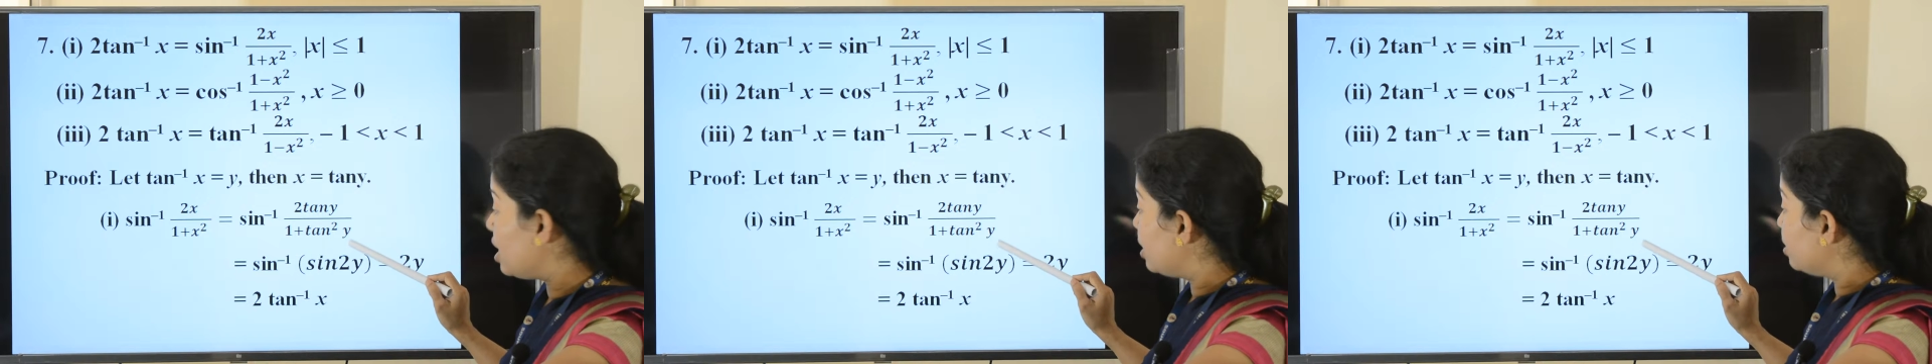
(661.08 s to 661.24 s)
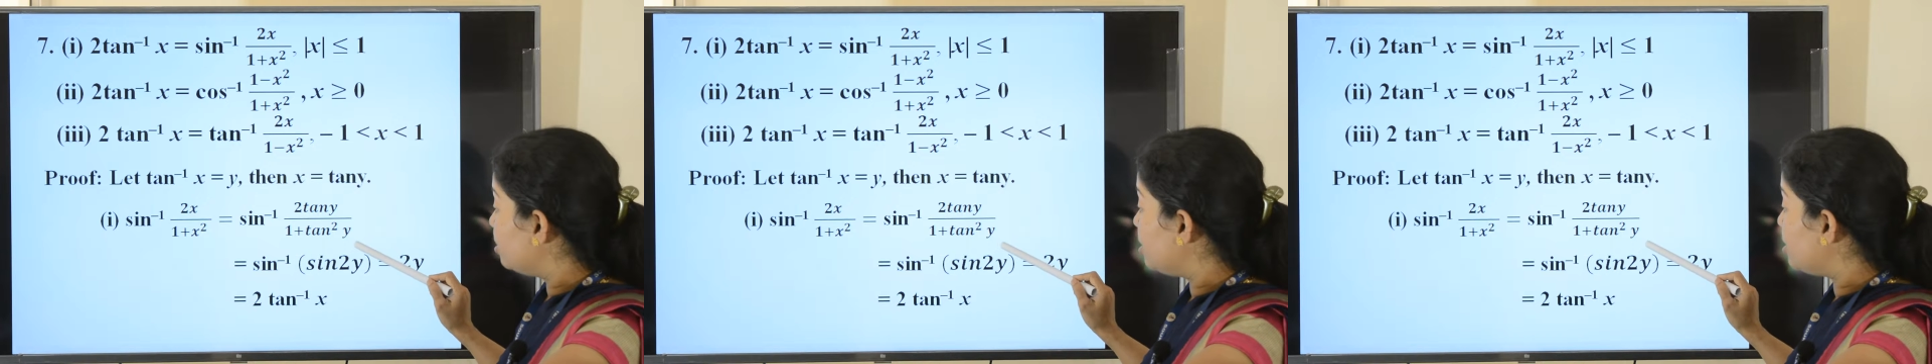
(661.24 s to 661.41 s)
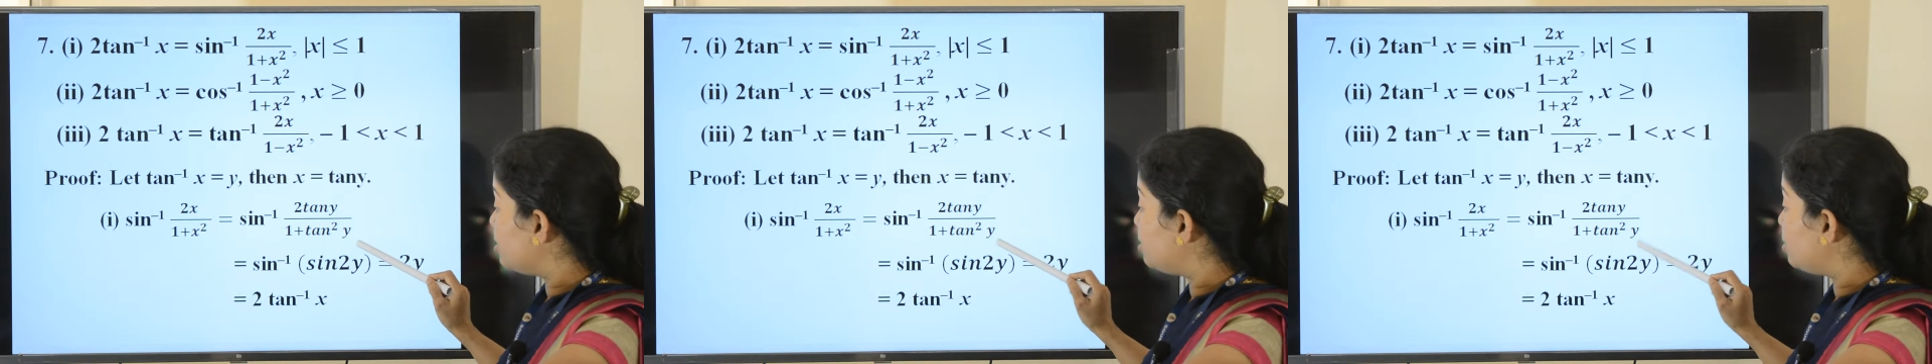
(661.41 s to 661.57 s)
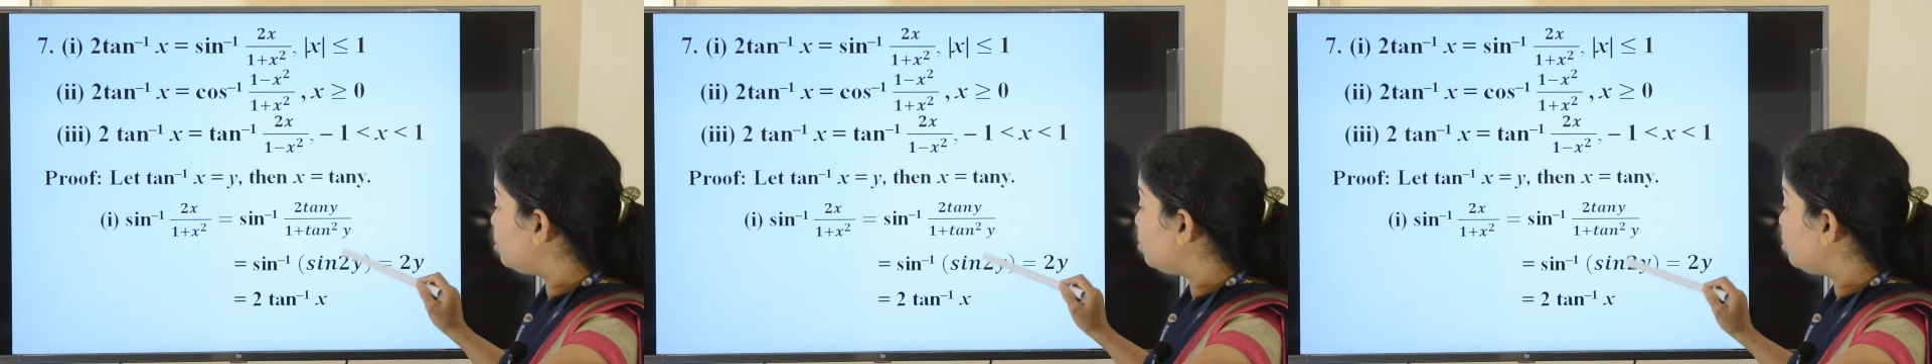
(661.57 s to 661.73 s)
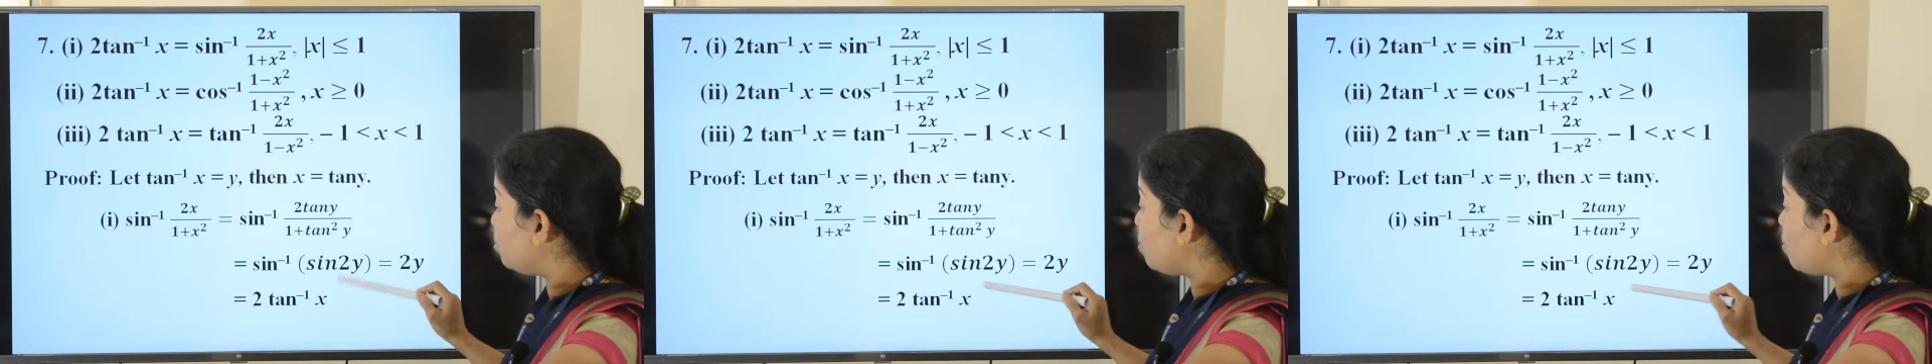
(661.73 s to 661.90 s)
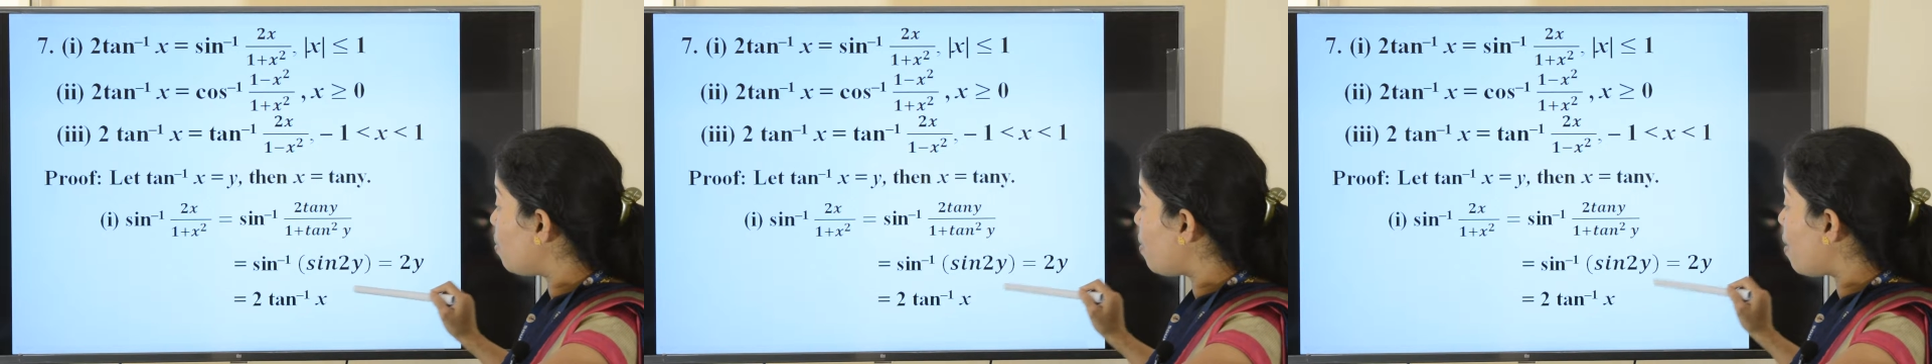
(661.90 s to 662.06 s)
this
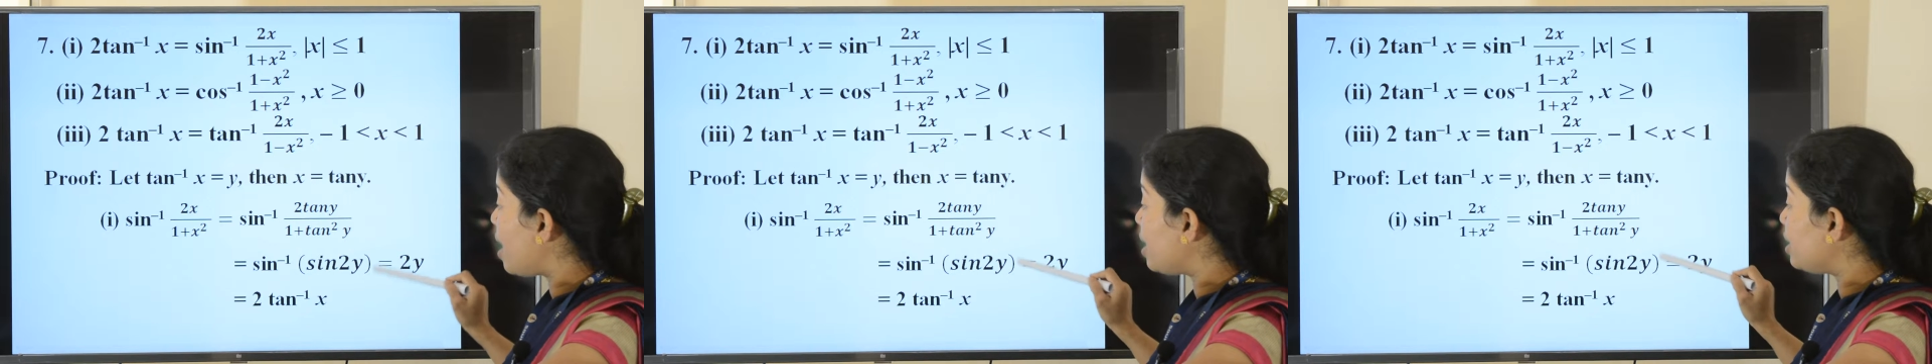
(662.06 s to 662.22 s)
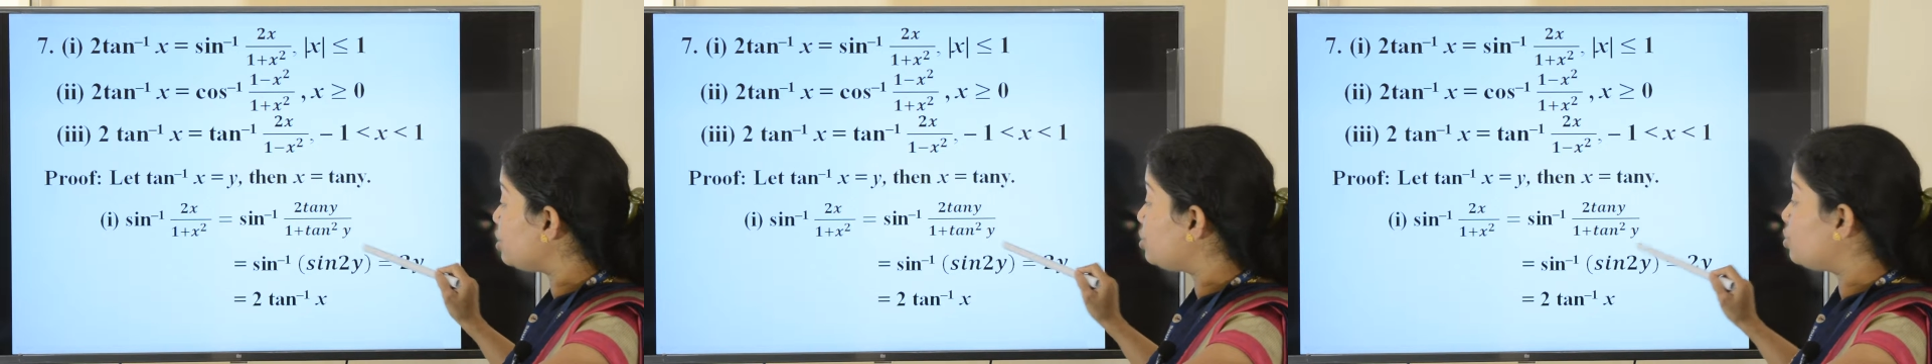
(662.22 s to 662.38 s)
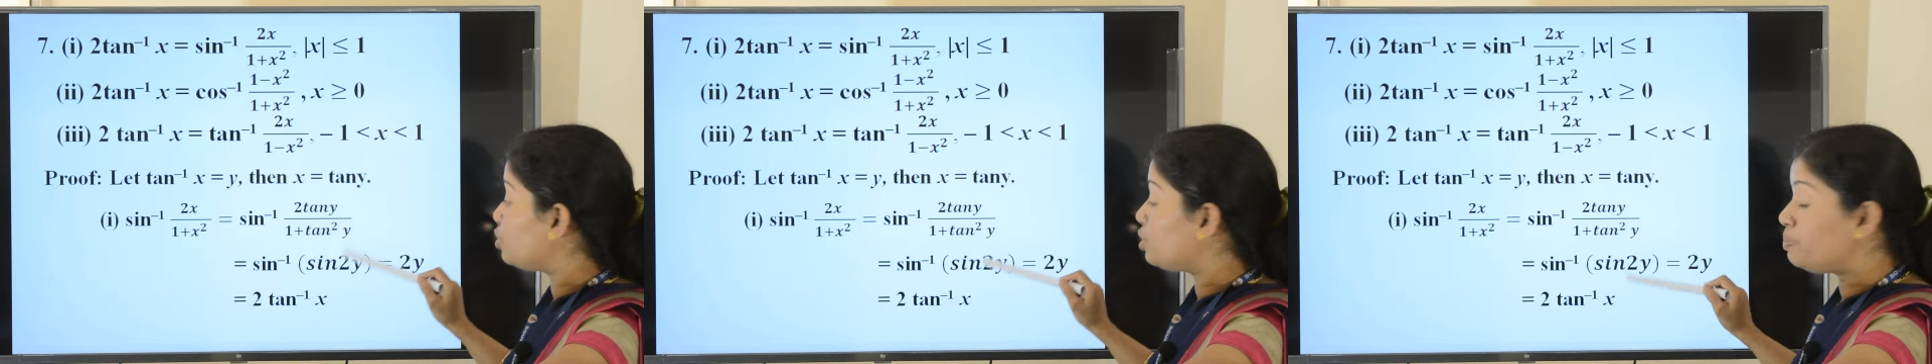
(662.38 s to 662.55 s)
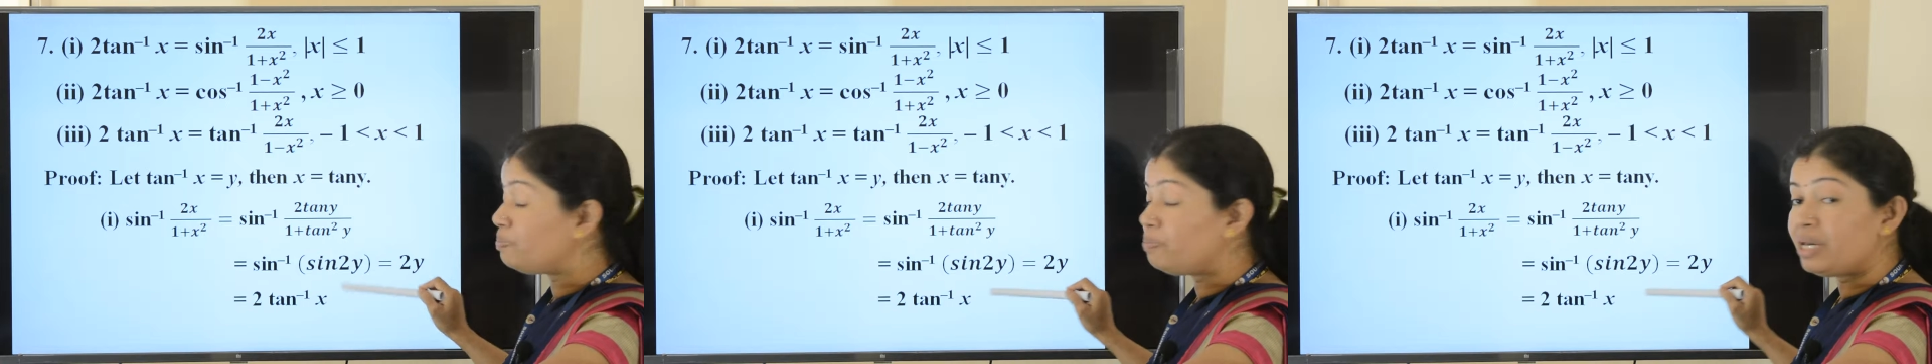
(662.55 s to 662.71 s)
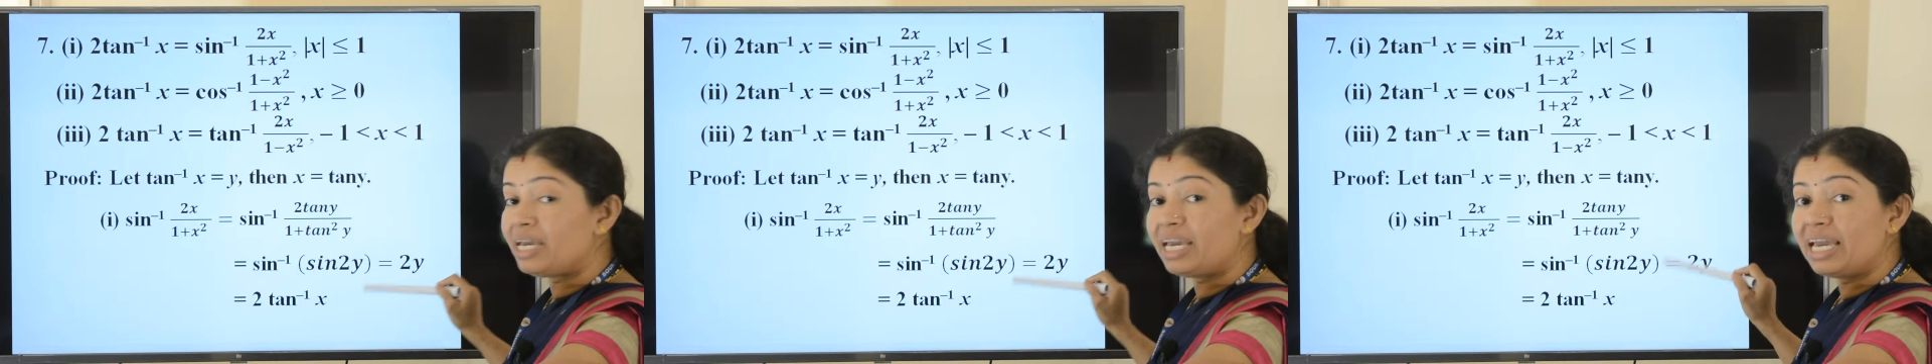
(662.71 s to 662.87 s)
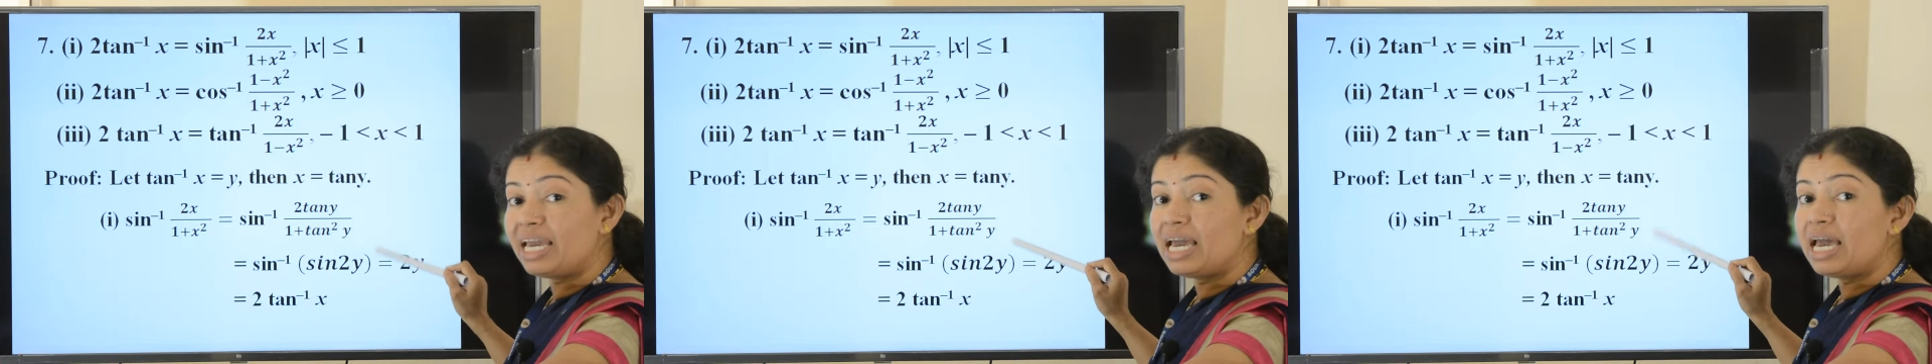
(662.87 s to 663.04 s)
2y should
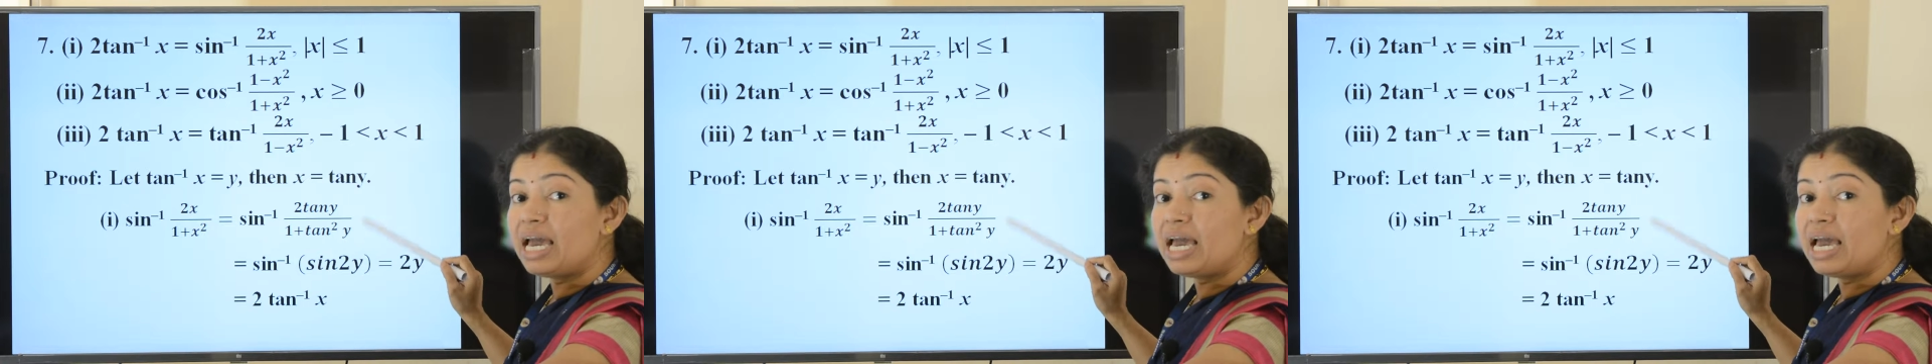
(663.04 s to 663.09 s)
be